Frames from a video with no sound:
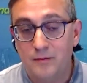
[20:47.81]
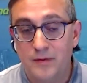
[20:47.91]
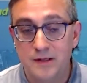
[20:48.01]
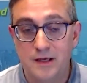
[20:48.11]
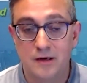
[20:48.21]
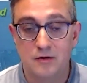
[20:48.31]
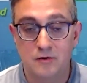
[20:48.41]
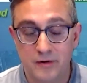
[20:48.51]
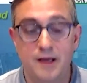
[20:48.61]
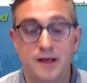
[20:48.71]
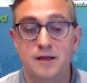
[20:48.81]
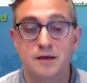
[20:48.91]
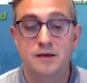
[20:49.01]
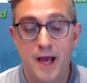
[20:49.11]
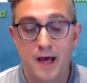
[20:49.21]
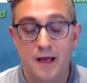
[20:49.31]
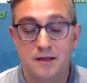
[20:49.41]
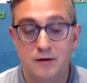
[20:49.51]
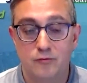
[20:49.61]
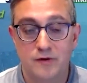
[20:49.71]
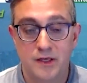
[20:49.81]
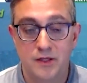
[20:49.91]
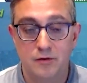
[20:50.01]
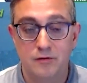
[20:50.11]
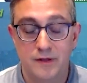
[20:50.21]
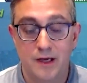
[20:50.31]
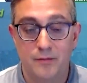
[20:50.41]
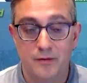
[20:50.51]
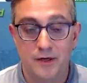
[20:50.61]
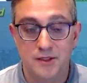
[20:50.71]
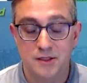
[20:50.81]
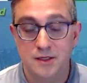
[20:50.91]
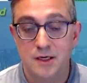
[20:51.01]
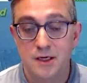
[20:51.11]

but they're great at what they do at the operation.